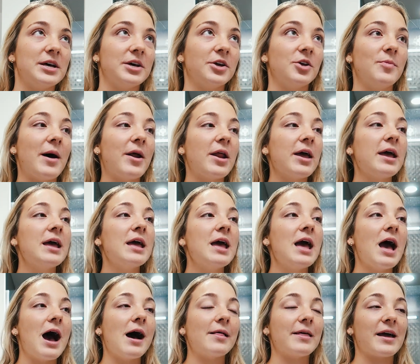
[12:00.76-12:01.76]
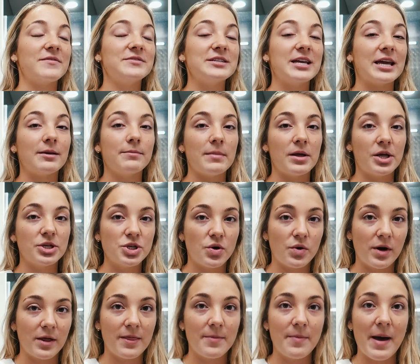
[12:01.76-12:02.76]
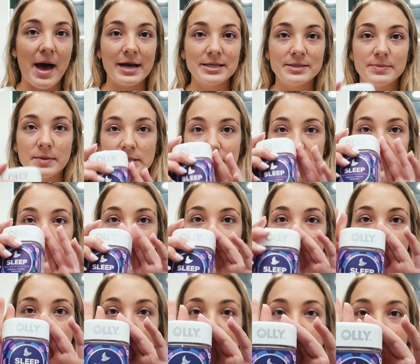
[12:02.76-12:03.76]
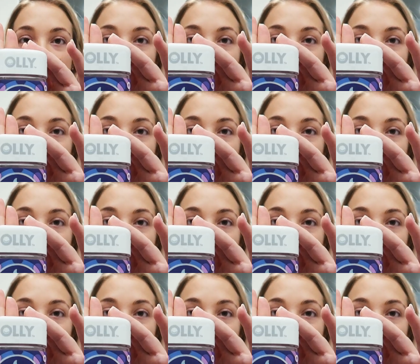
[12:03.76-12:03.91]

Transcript: tell you about it. Like I've taken melatonin in the past, but something about